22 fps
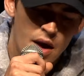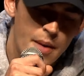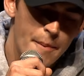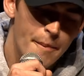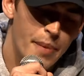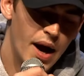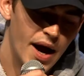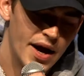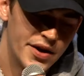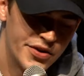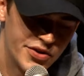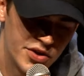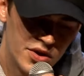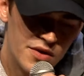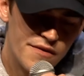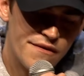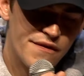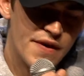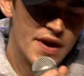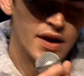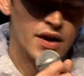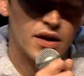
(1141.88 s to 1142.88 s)
But I do
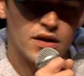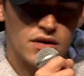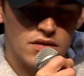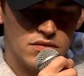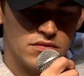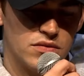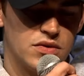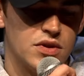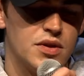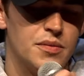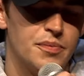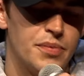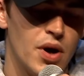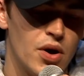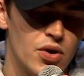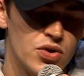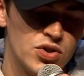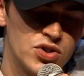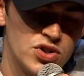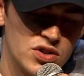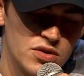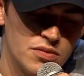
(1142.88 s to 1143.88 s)
think the
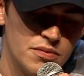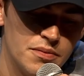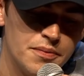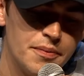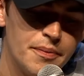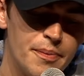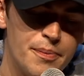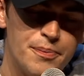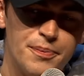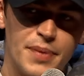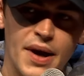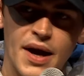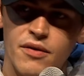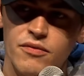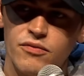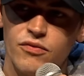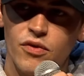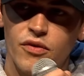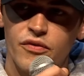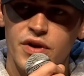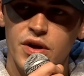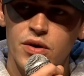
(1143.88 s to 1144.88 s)
post-bet
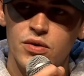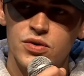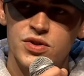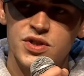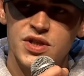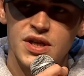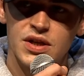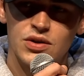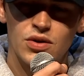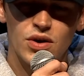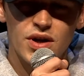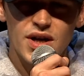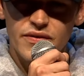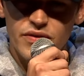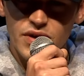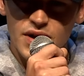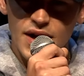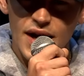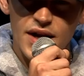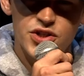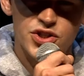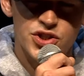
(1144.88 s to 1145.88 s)
reveal scene, or even
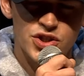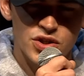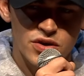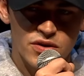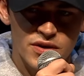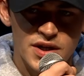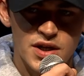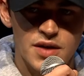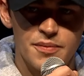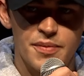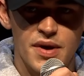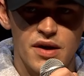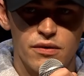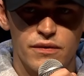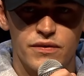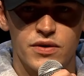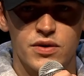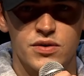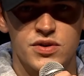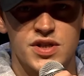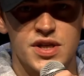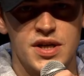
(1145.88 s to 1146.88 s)
like during the bet
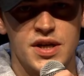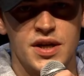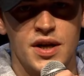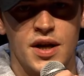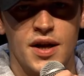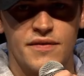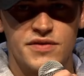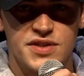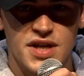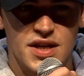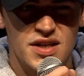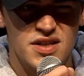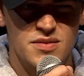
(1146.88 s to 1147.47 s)
reveal scene, and I've said this